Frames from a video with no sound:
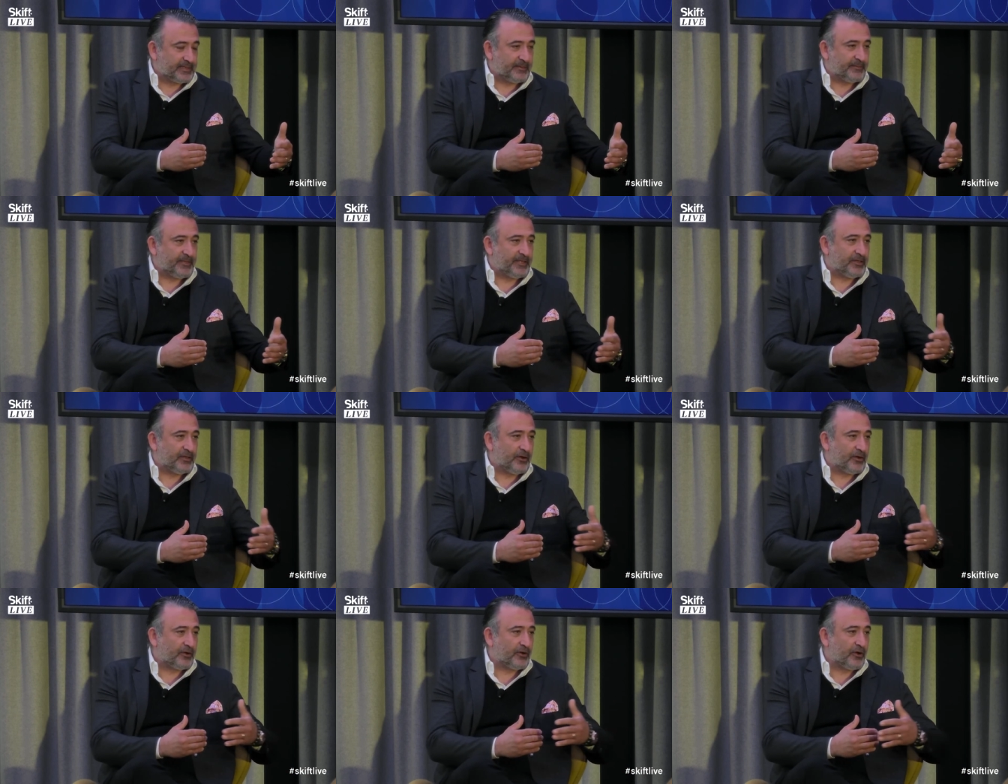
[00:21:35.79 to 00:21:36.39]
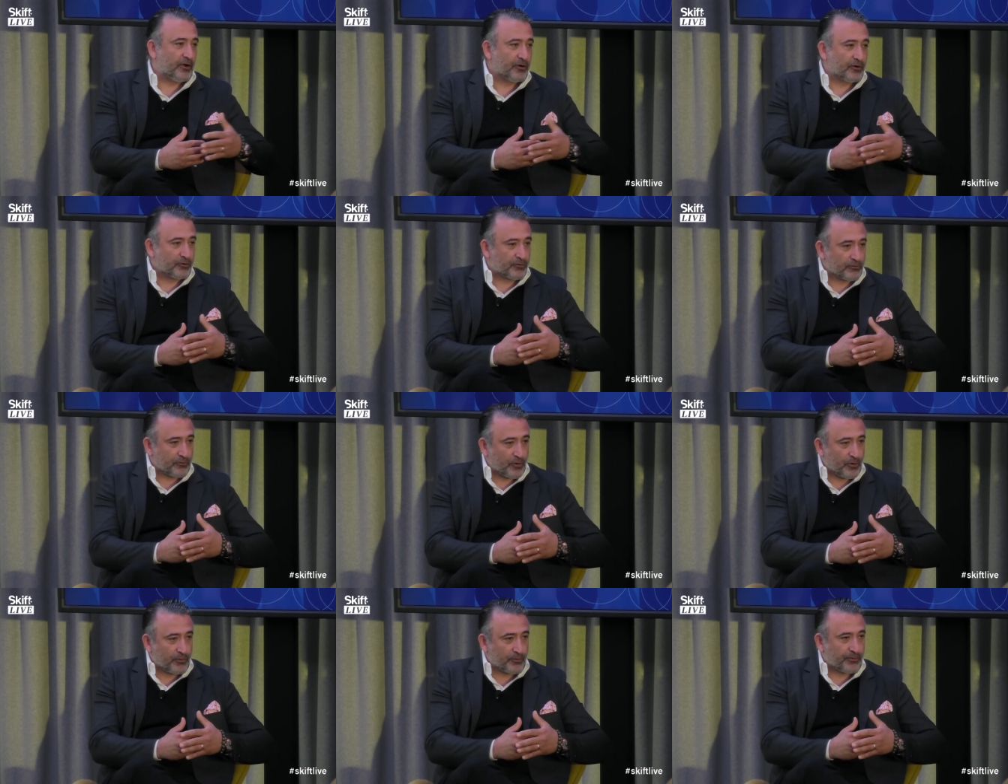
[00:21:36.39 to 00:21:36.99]
I mean, our,
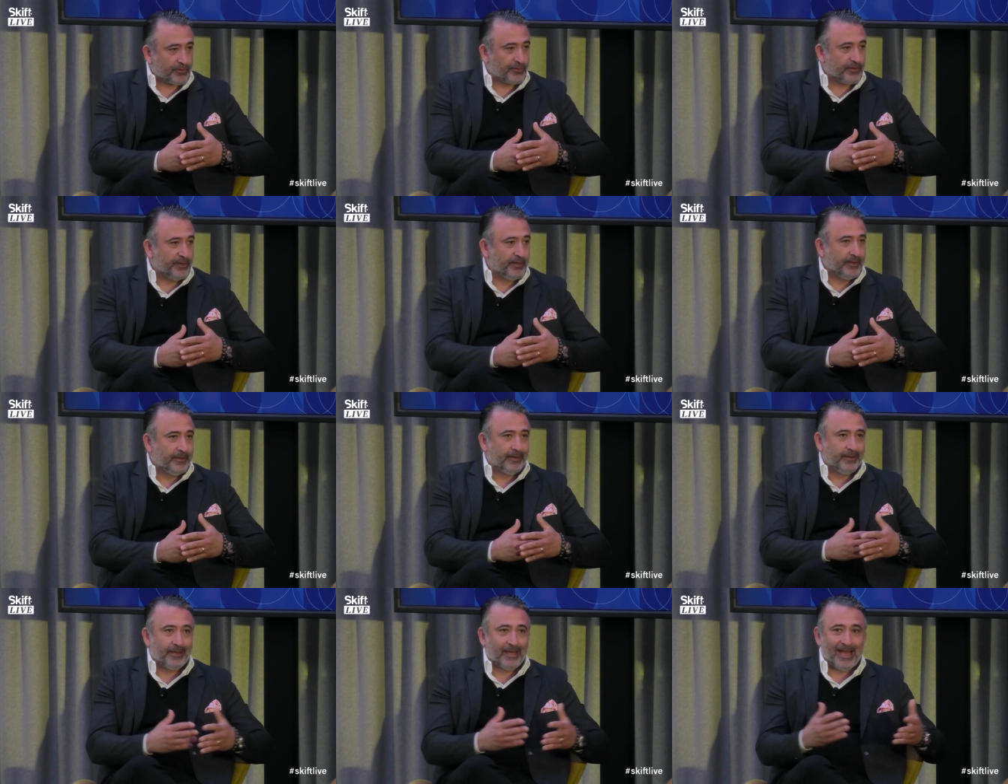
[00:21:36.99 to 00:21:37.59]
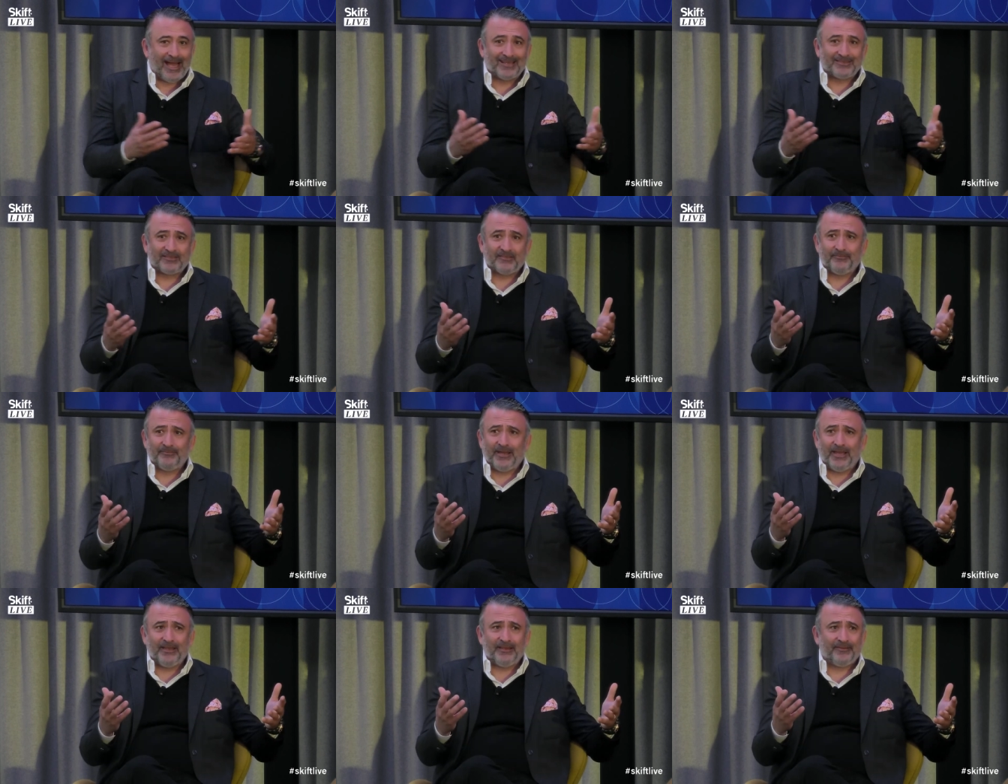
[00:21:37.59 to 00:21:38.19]
growth as of
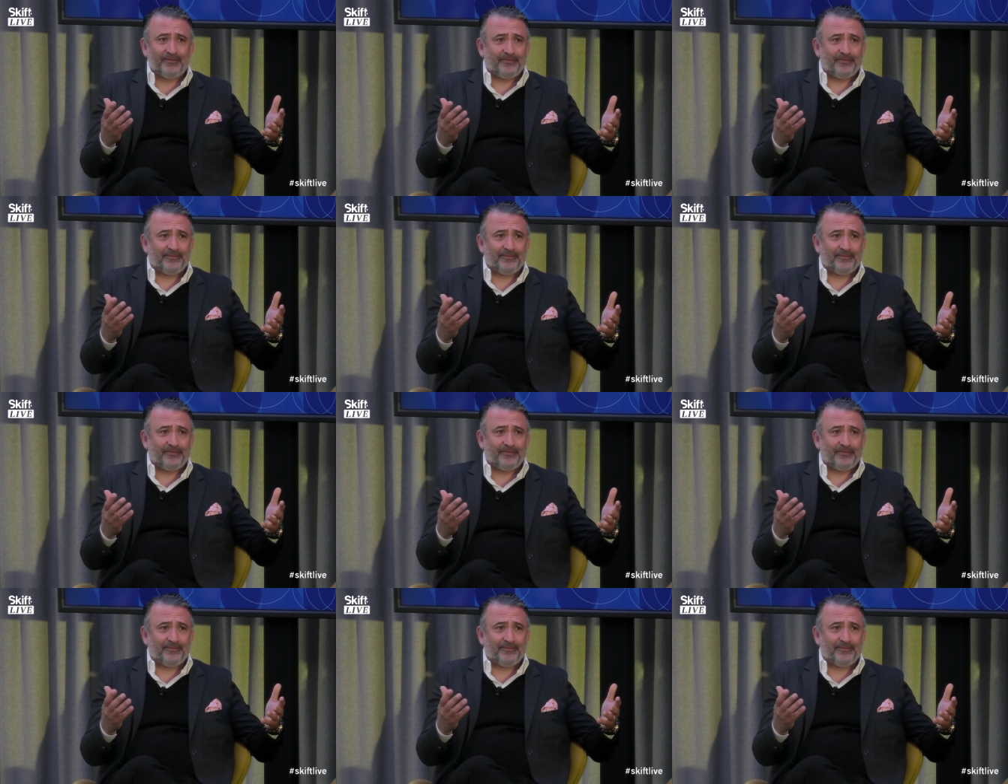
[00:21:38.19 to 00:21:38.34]
May,